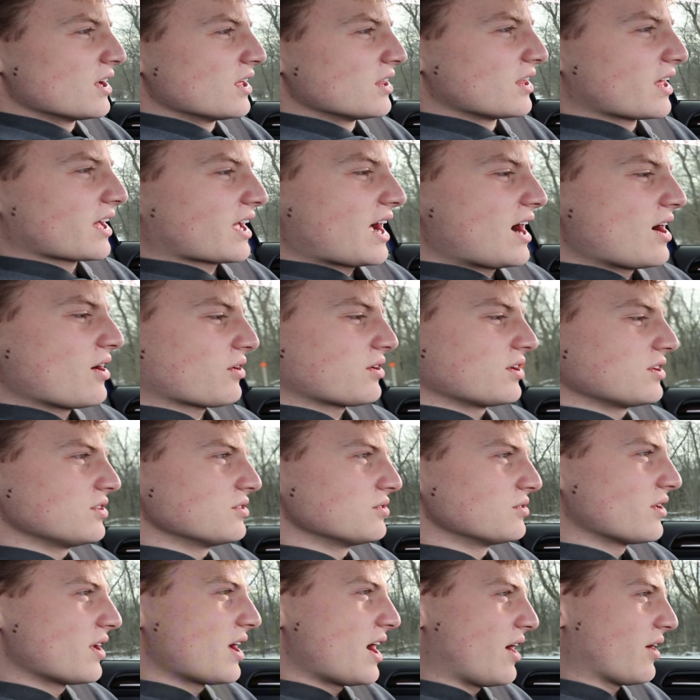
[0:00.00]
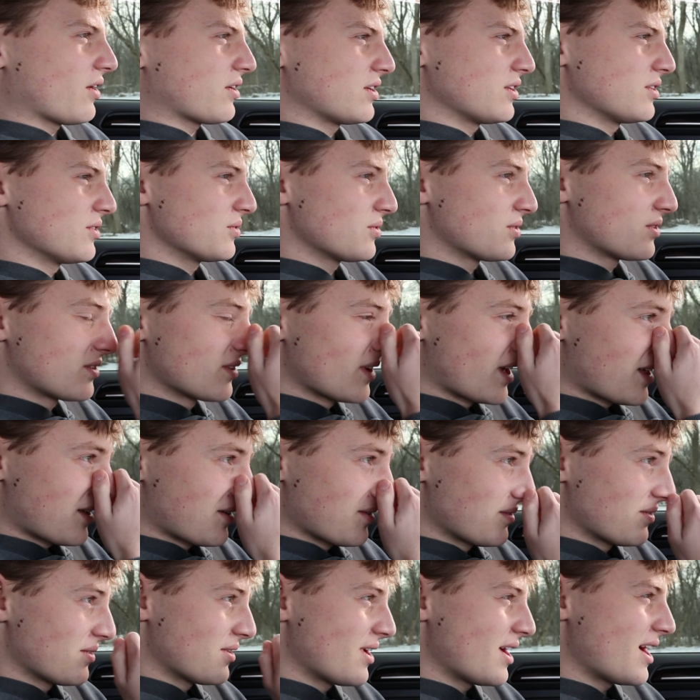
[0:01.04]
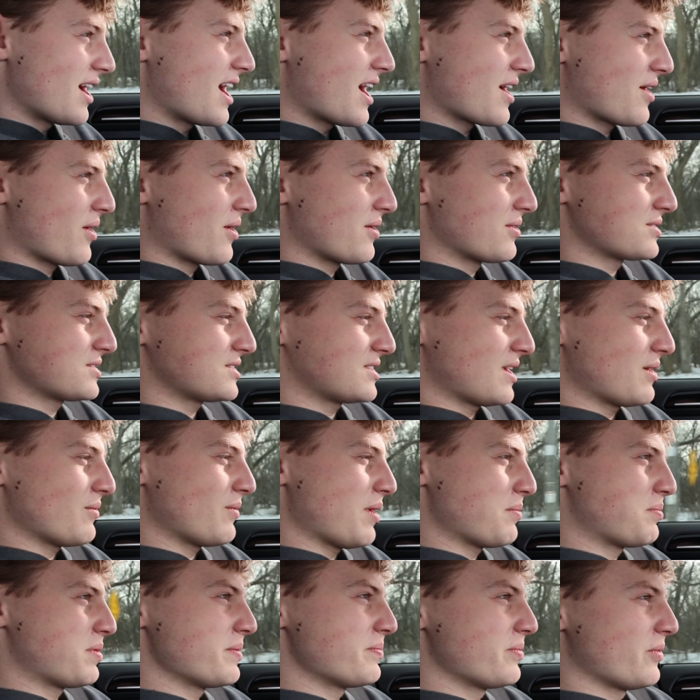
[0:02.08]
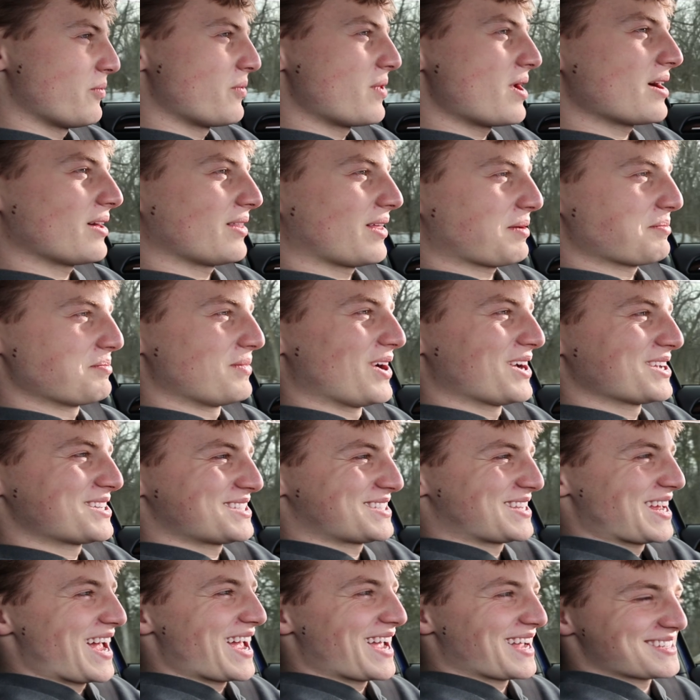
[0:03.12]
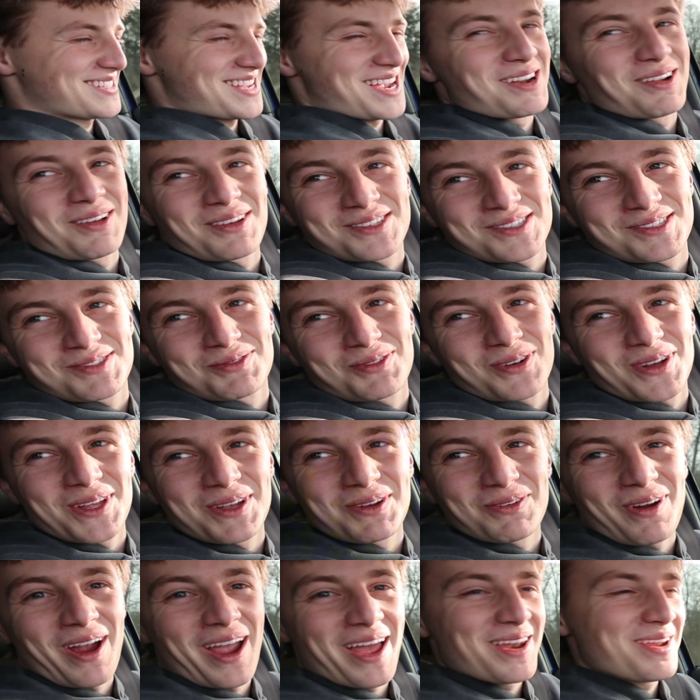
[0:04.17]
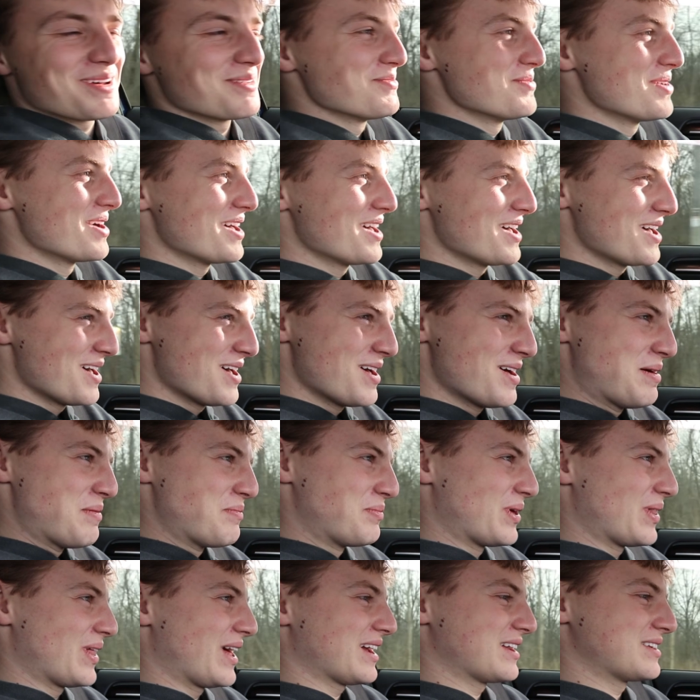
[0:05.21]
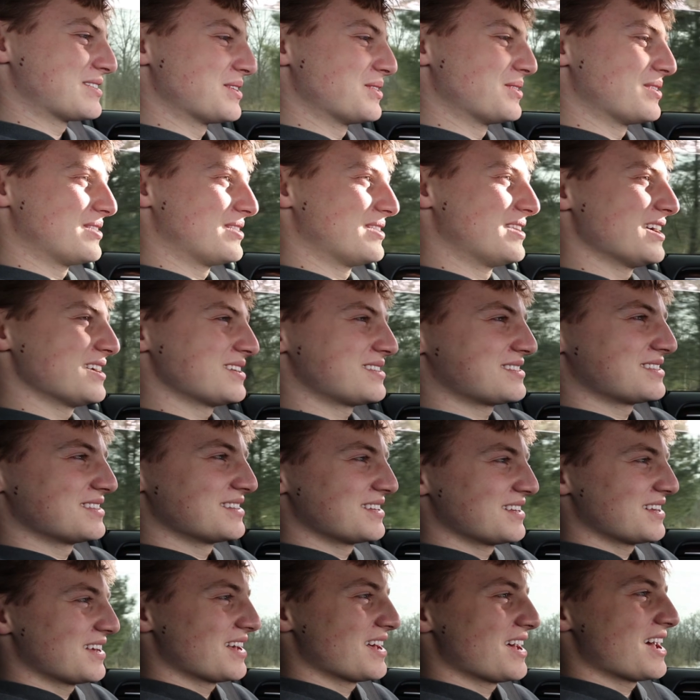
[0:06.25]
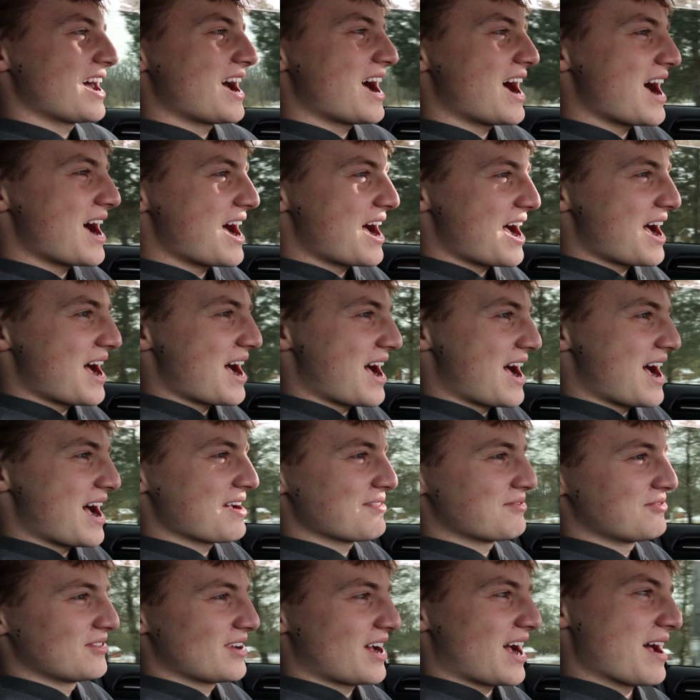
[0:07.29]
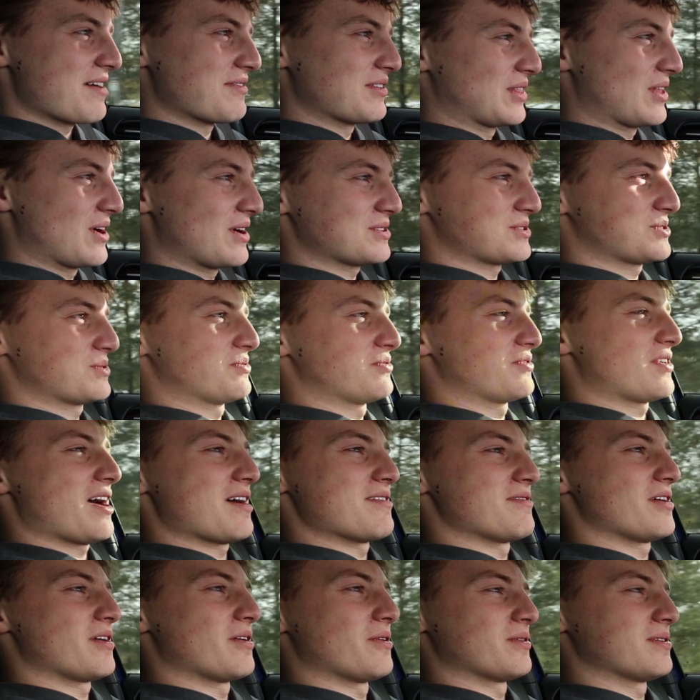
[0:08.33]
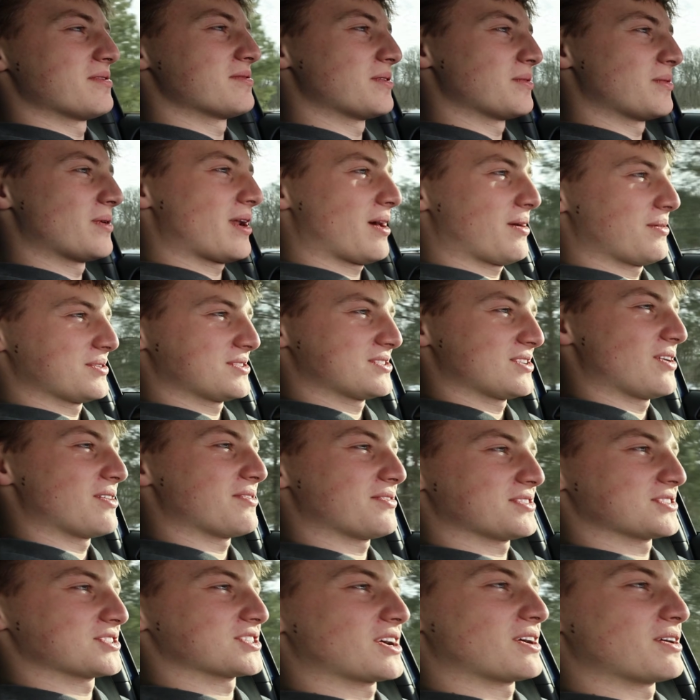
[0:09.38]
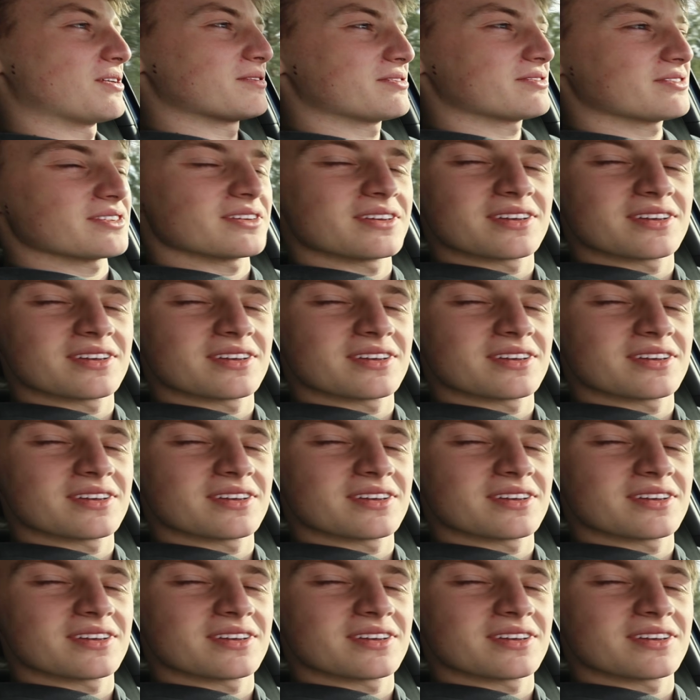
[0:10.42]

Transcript: Like, how can you, like, I don't understand why people want, like, Mustangs. I know this is really random, but, like, dude, this, I haven't lost a 5.0 even when I was off the shelf.